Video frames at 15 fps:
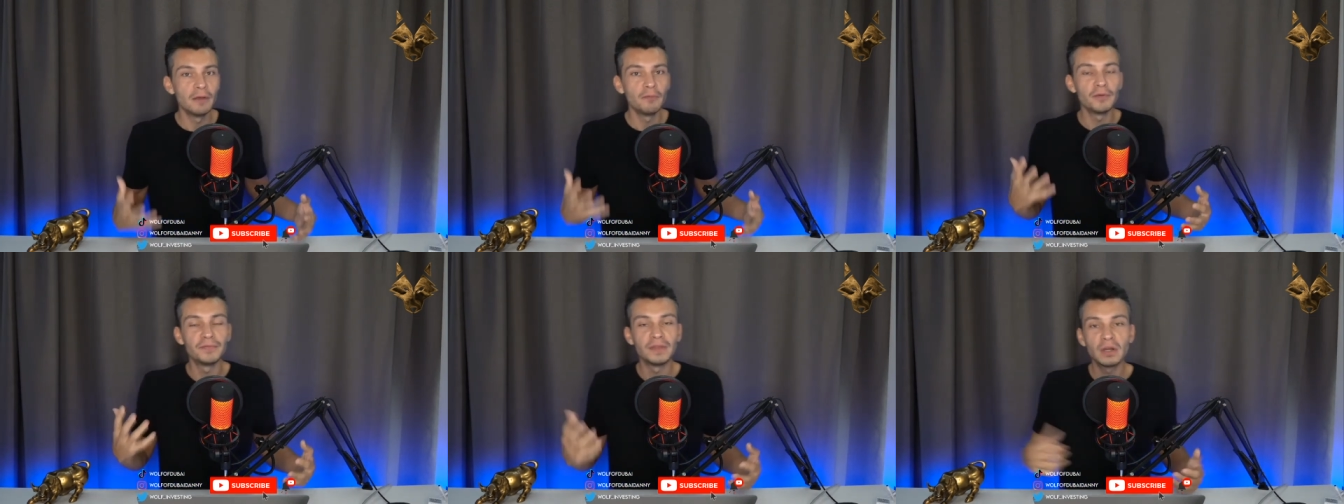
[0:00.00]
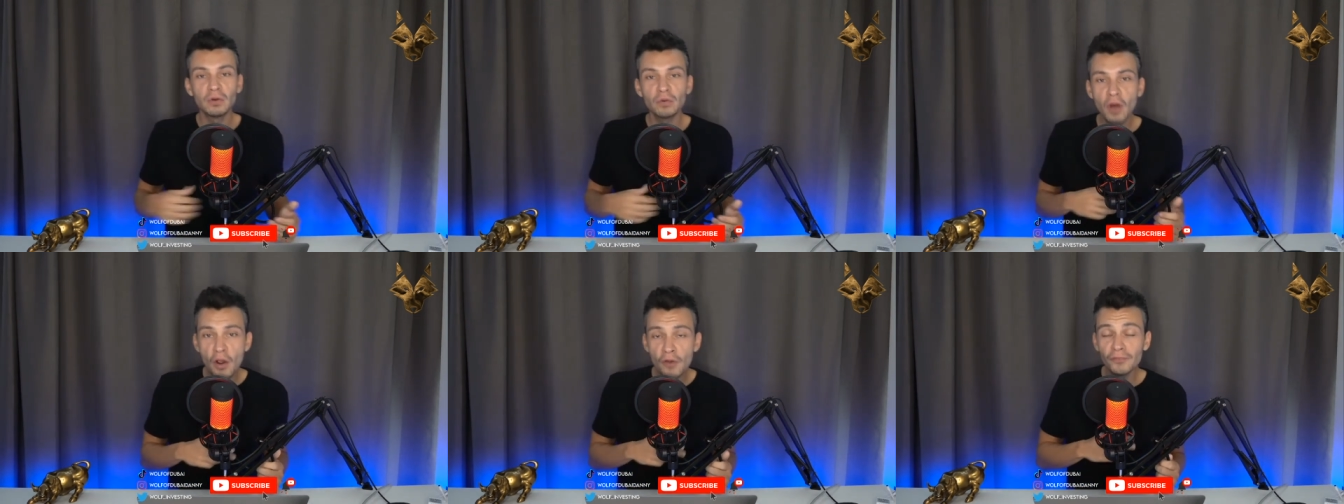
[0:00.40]
with the
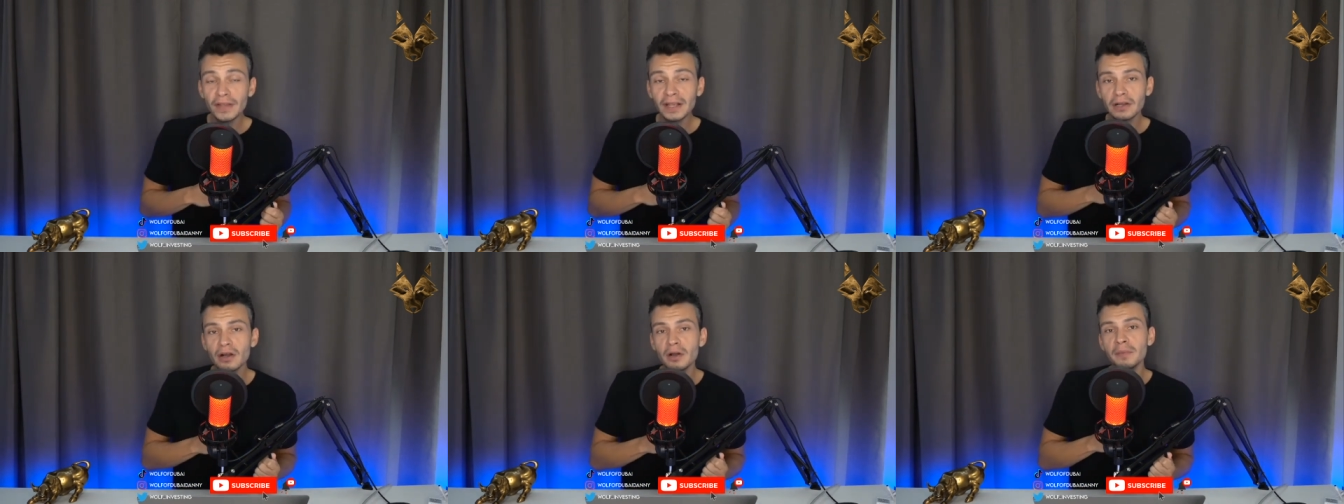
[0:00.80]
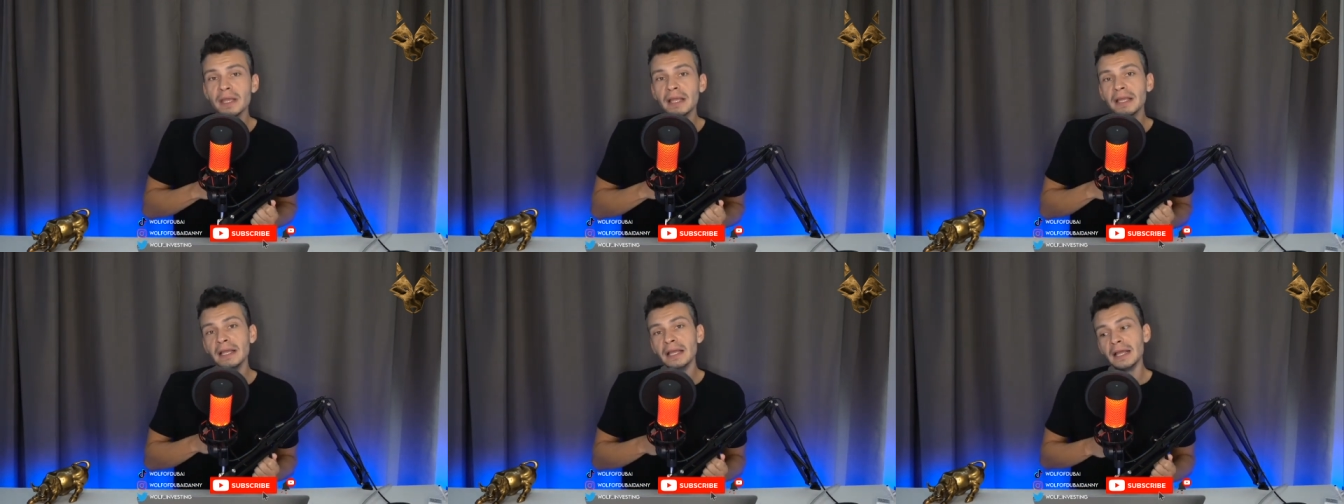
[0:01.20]
growth
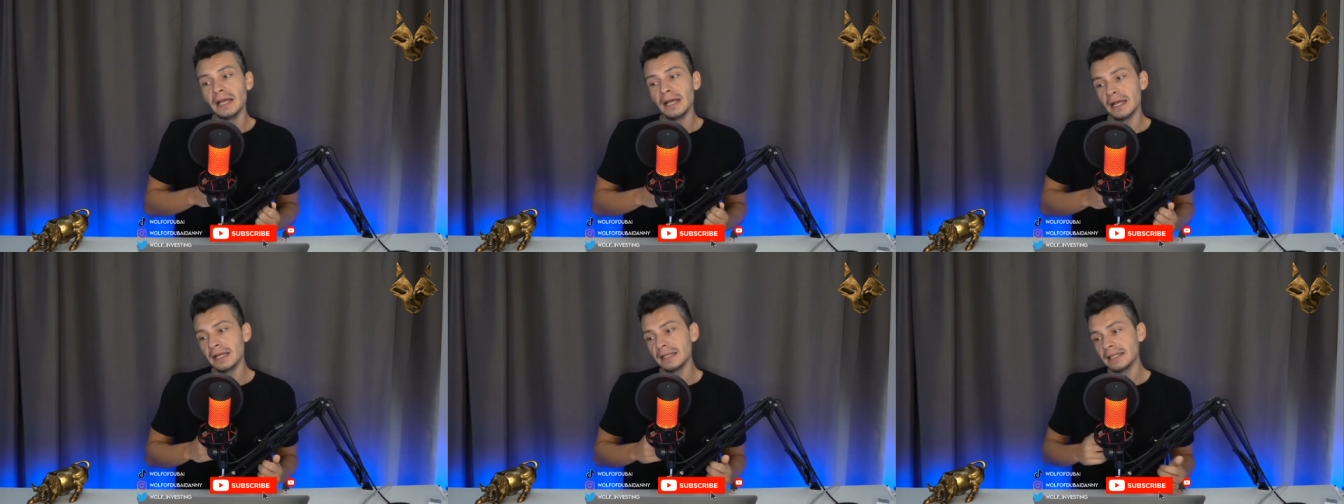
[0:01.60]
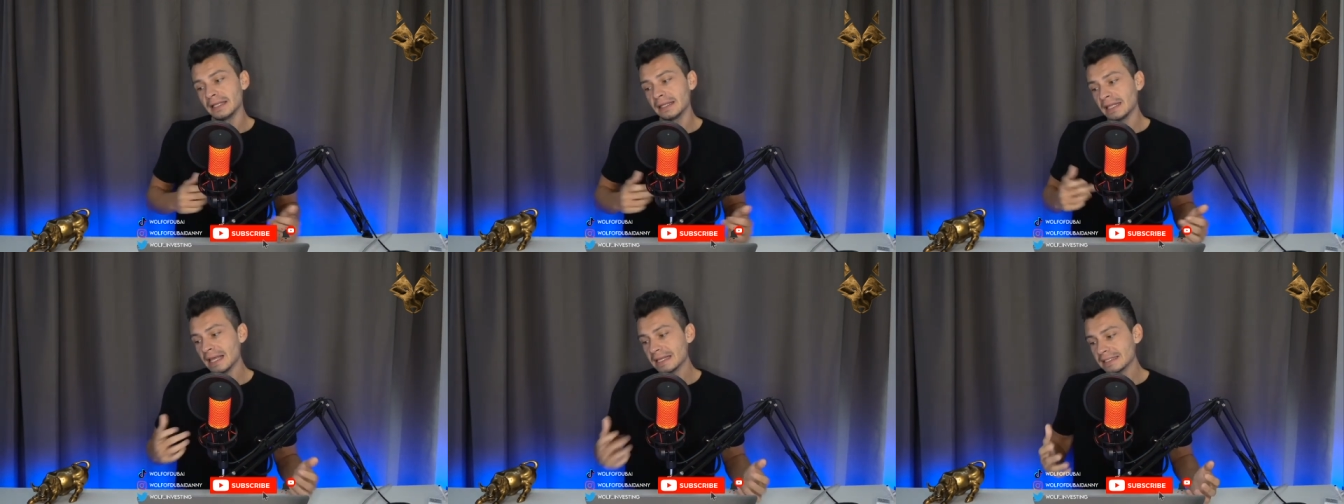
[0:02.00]
incoming,
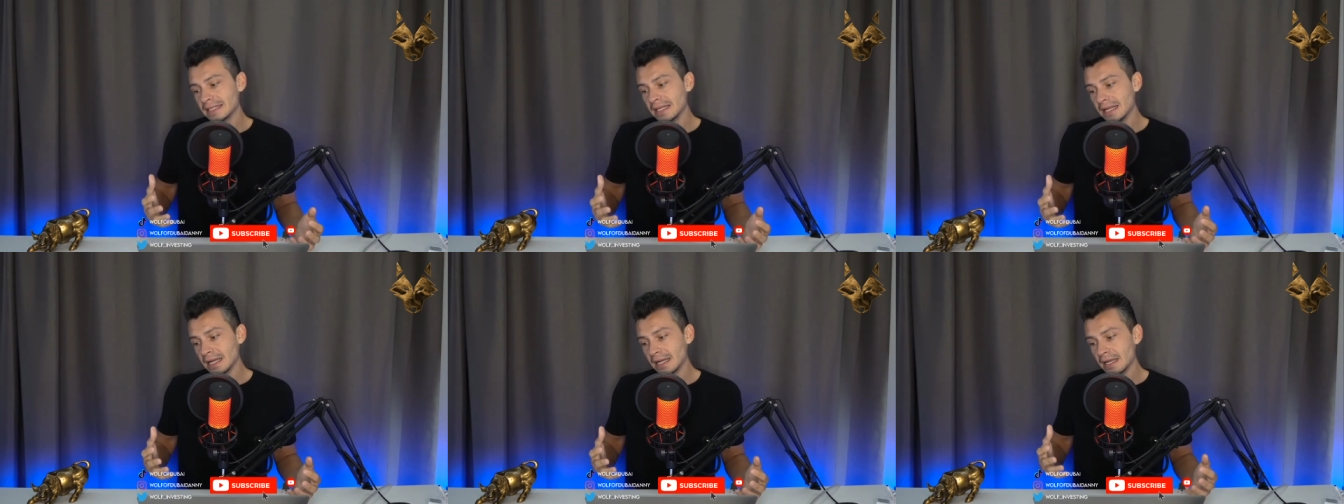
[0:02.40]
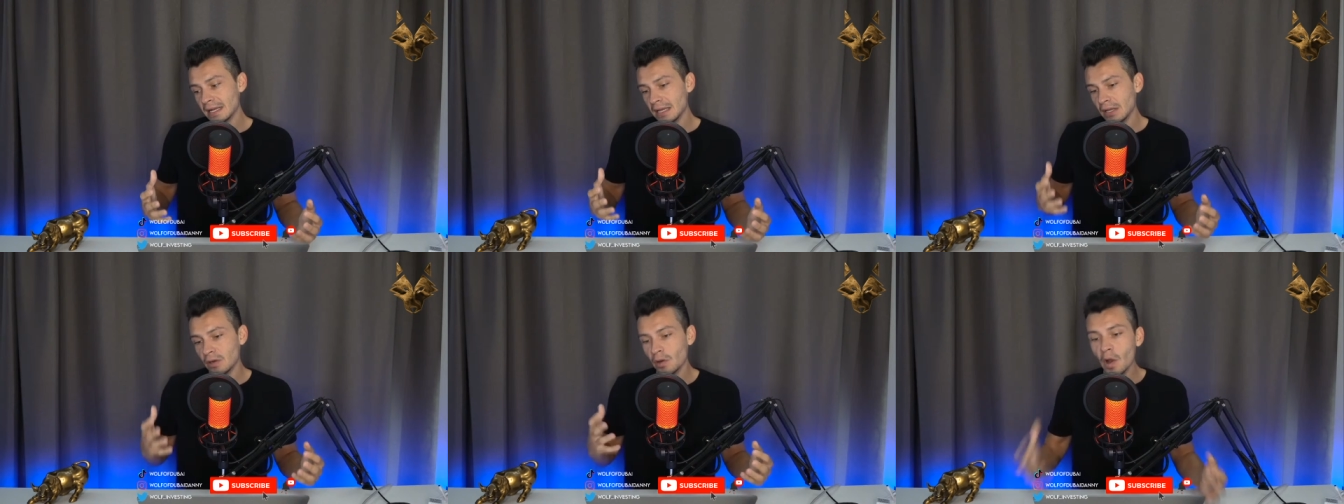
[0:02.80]
the Tesla